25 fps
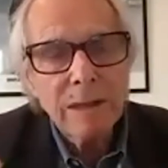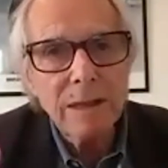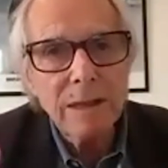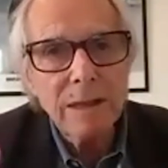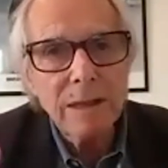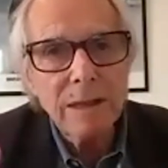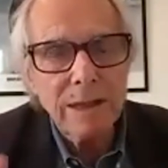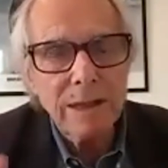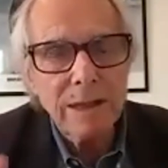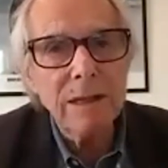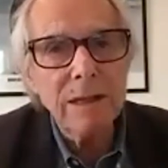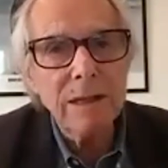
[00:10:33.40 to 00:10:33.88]

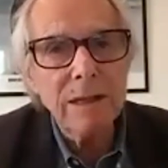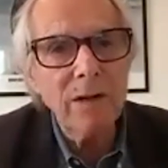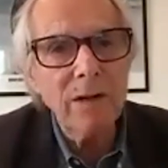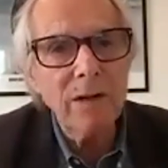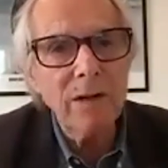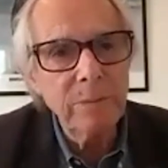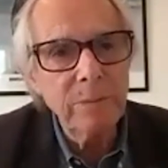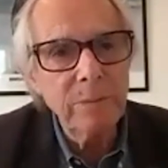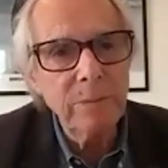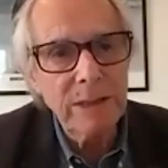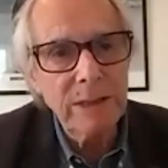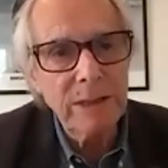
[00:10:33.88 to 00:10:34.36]
that
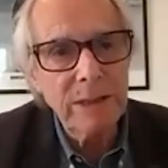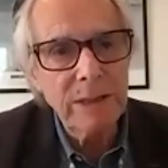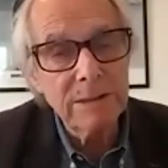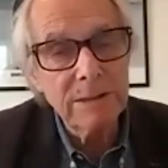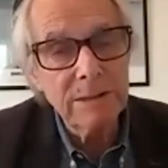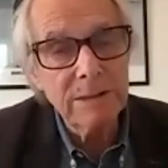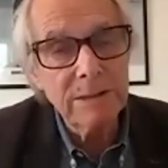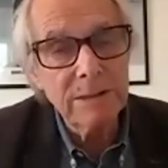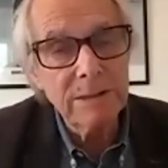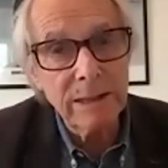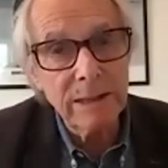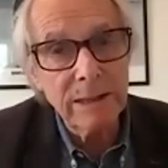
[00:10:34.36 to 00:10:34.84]
500,000
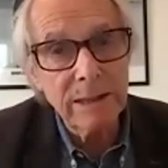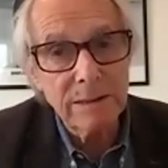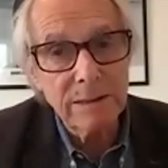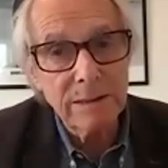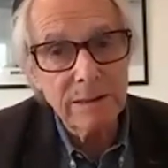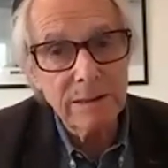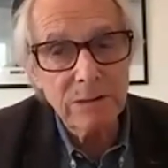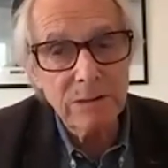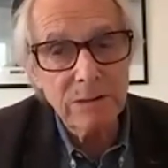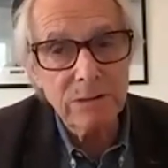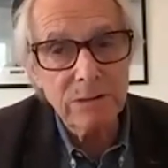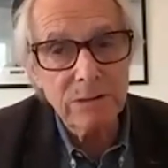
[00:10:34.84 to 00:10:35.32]
together
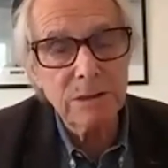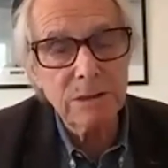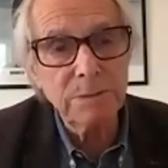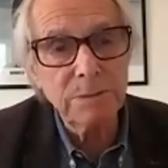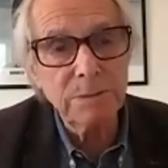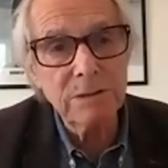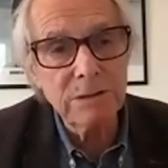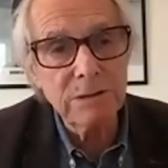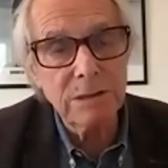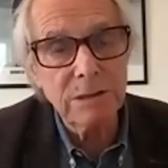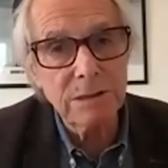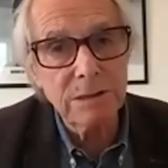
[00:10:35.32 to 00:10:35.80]
who
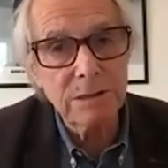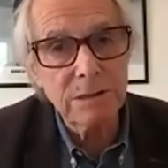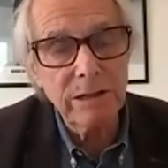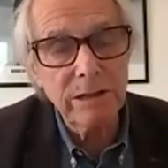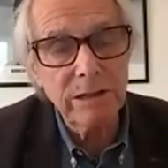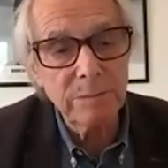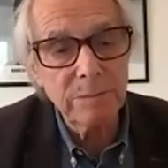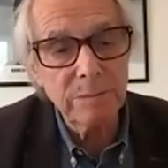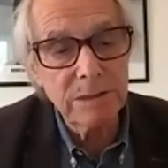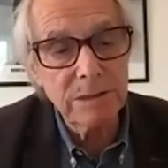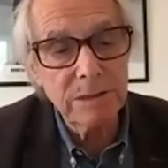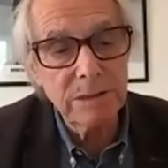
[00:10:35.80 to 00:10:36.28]
supported
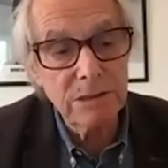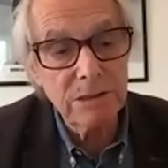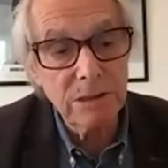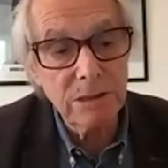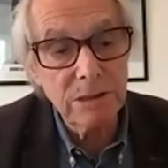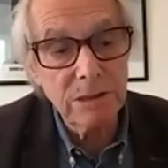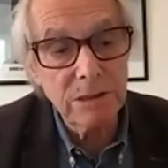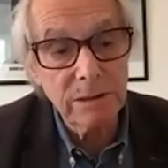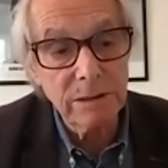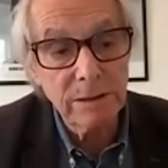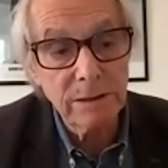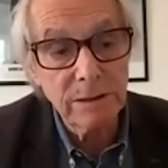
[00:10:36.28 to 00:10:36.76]
Jeremy and
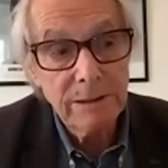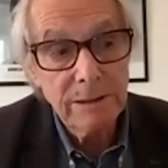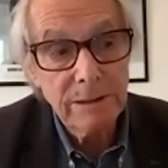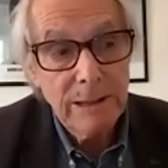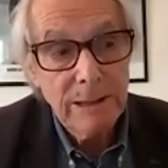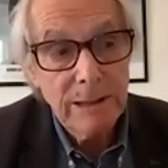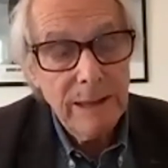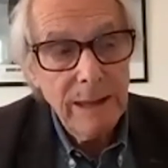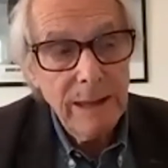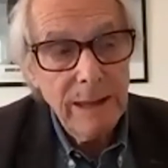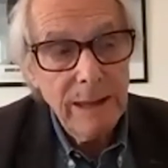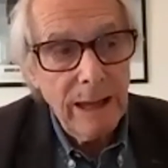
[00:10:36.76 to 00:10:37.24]
John.
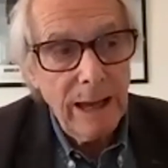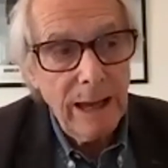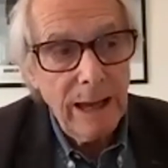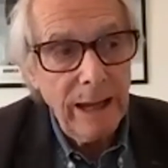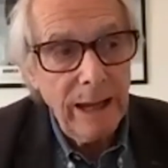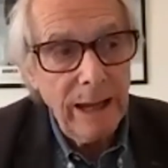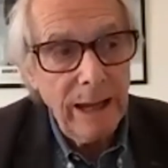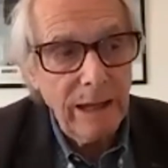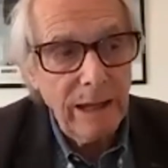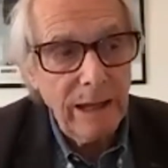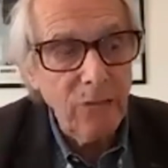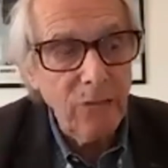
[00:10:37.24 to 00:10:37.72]

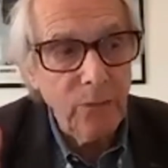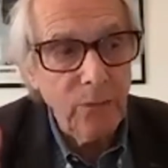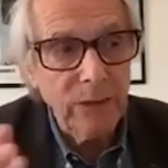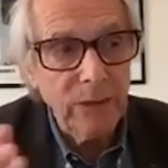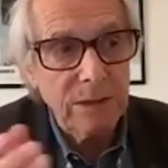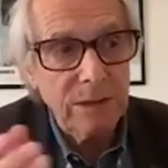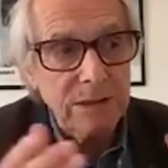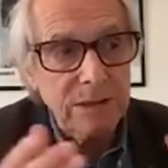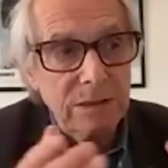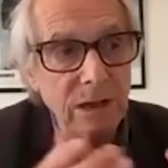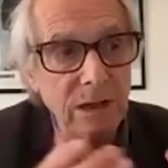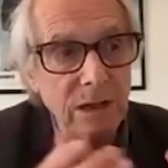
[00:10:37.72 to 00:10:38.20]
And if
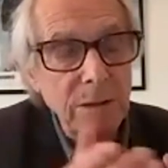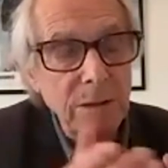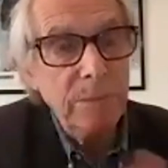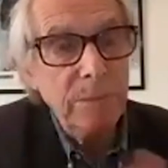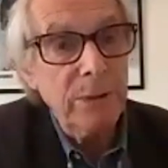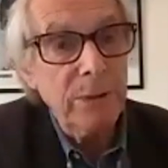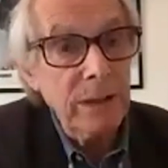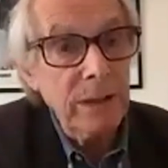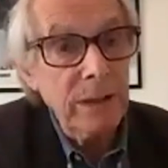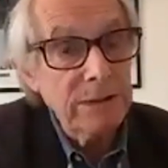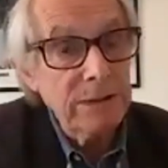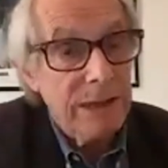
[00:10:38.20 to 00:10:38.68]
we start
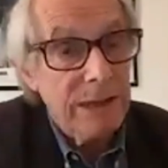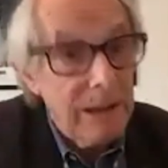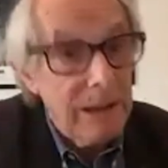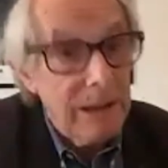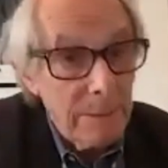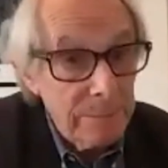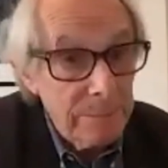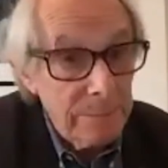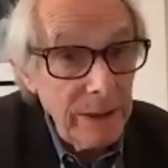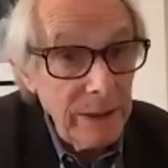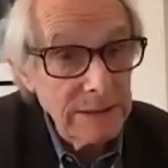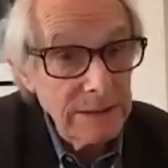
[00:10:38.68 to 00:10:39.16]

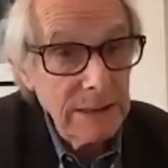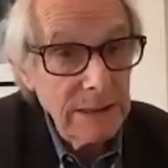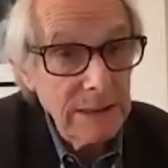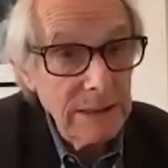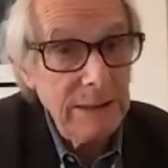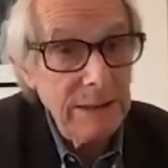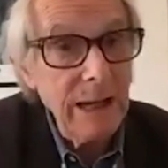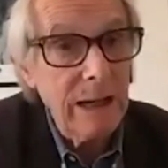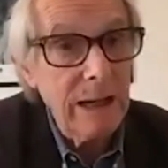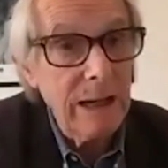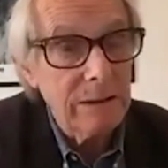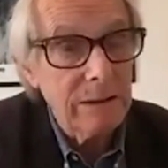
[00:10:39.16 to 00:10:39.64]
a
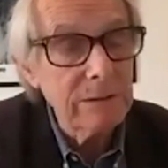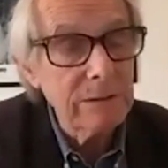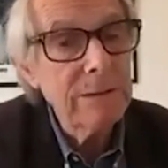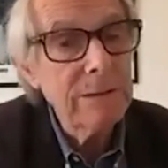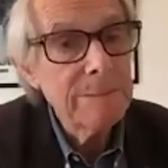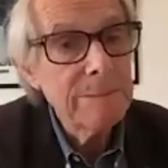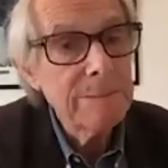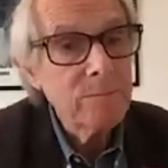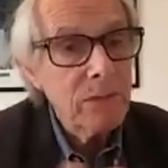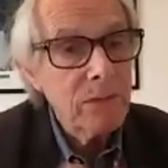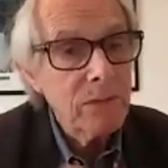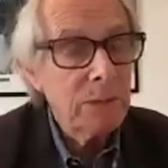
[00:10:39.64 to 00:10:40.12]
party now,
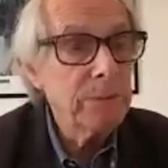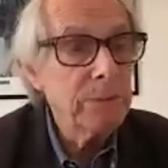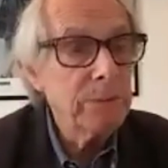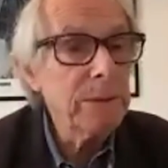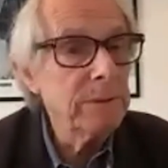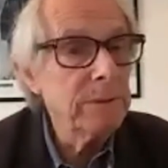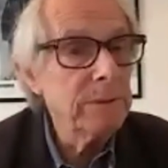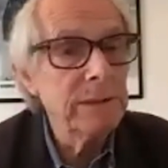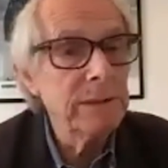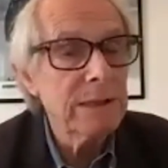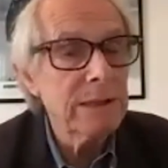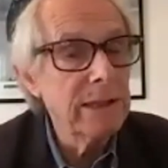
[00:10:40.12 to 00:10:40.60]
the
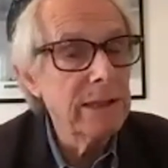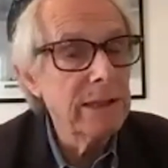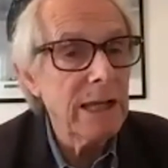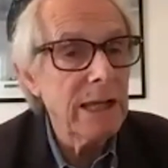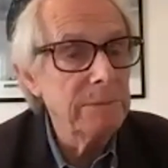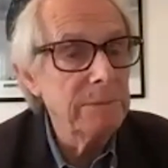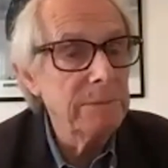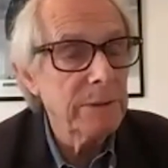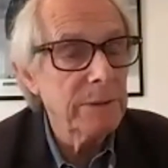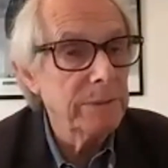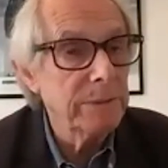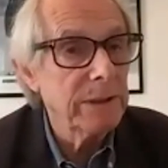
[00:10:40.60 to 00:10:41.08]
people in the
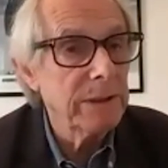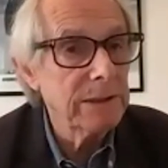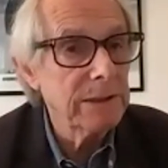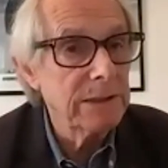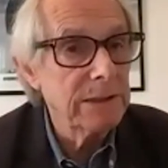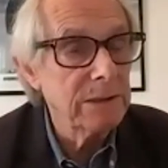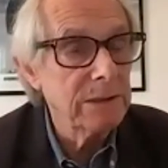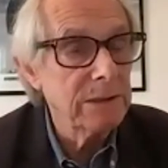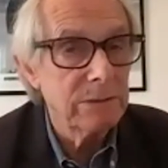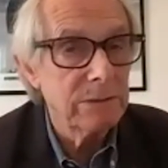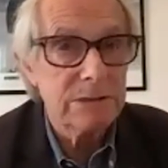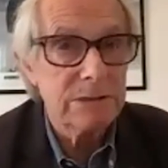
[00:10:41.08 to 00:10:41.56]
Labour
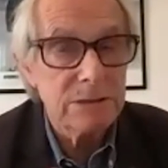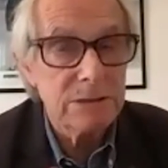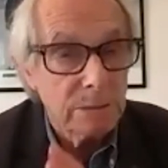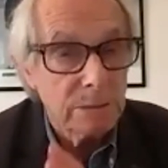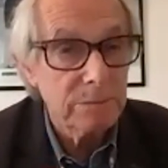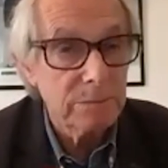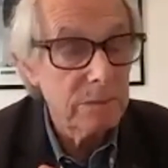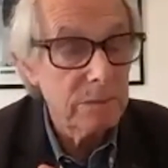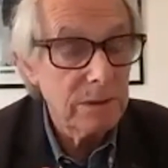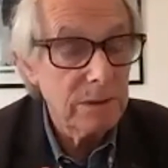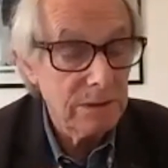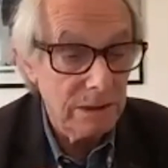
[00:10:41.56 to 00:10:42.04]
Party who
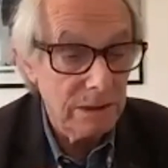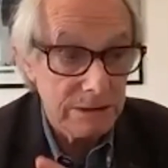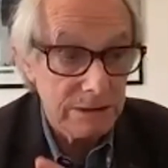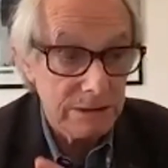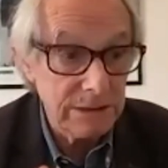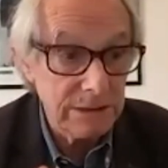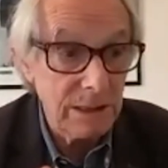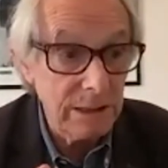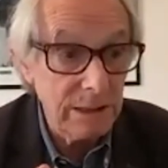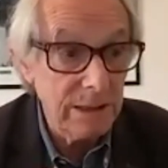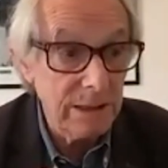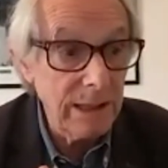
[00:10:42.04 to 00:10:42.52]
are
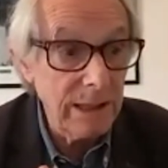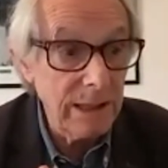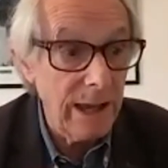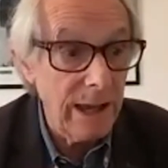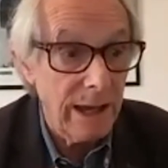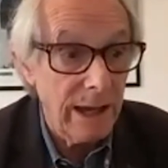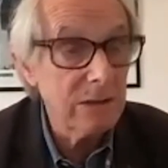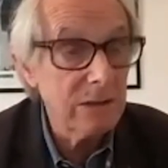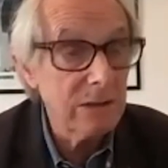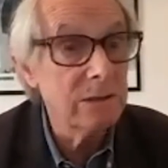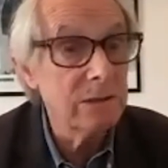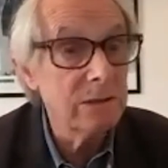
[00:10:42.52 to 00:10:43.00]
still
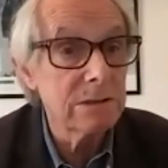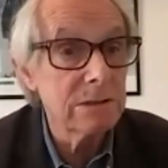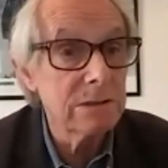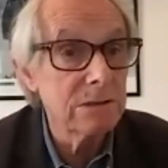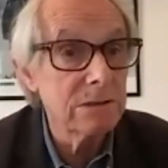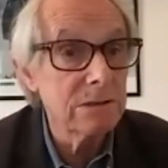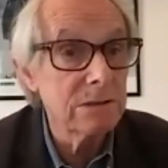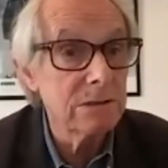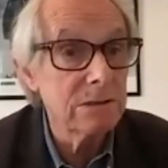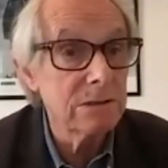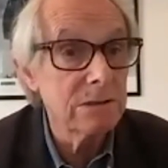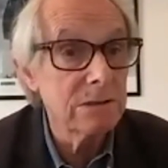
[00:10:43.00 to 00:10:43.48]
there
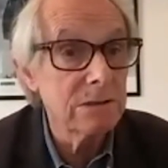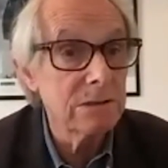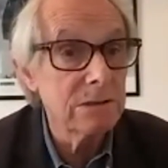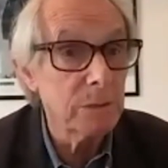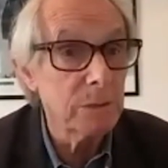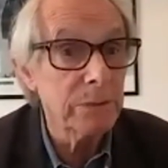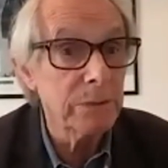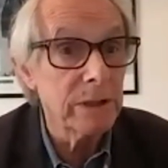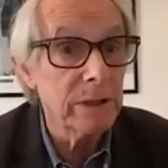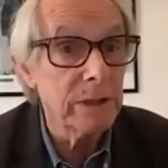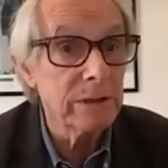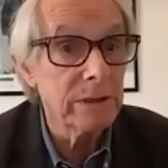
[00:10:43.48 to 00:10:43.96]
couldn't
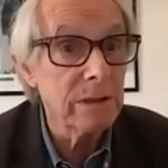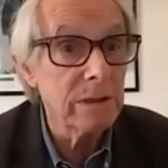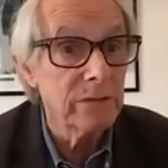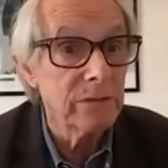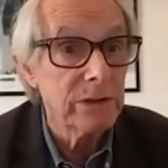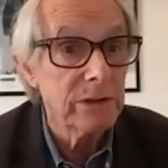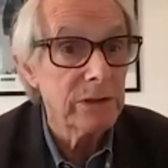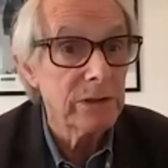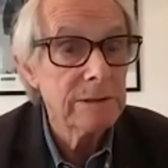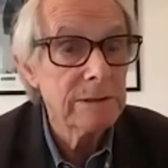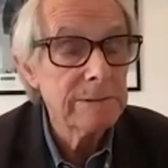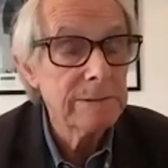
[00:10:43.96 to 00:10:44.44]
be part
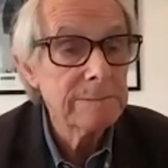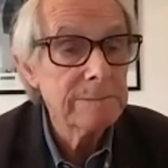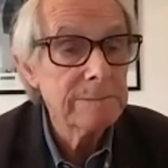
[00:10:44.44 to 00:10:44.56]
of it.